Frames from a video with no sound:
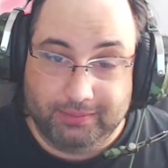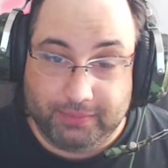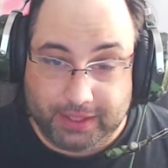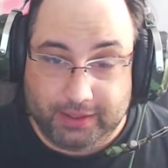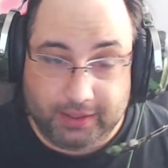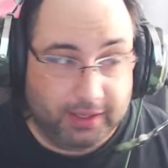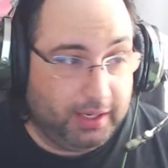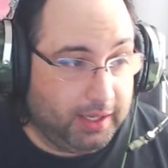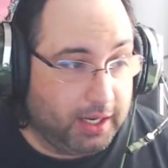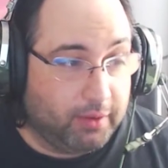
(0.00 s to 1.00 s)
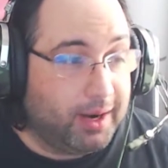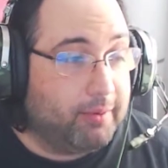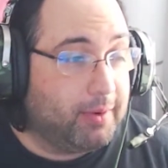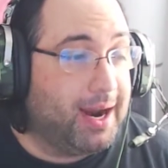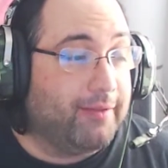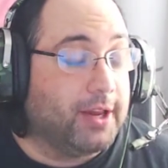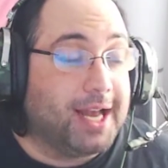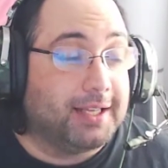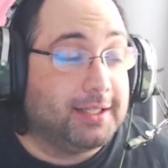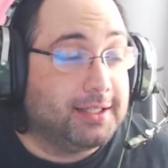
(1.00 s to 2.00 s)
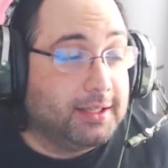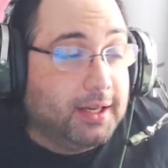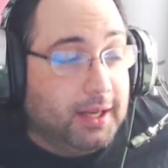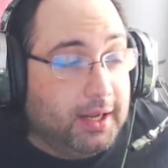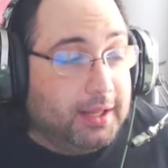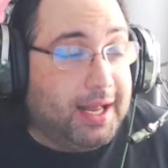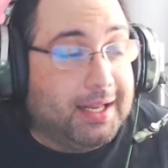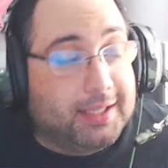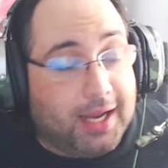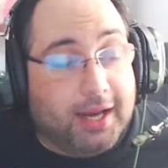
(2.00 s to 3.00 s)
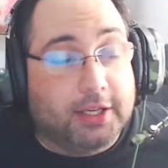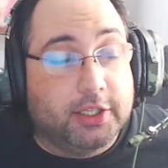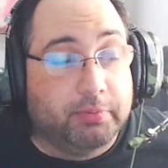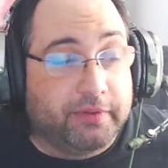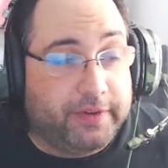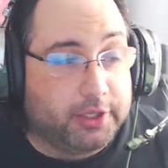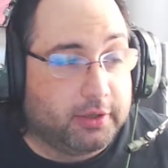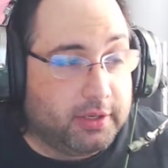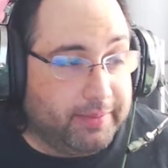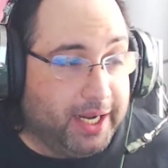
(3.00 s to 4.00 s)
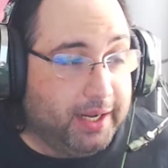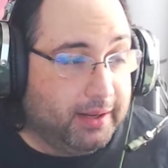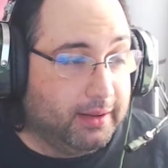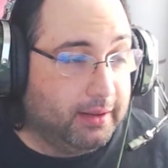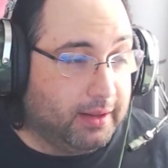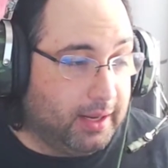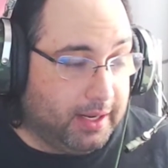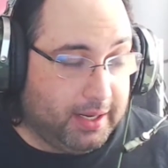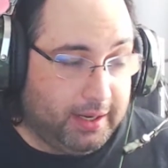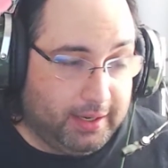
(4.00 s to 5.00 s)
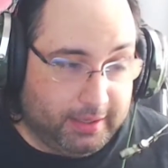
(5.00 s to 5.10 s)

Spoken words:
But you know what? Whatever. That's kind of superficial to me. I'd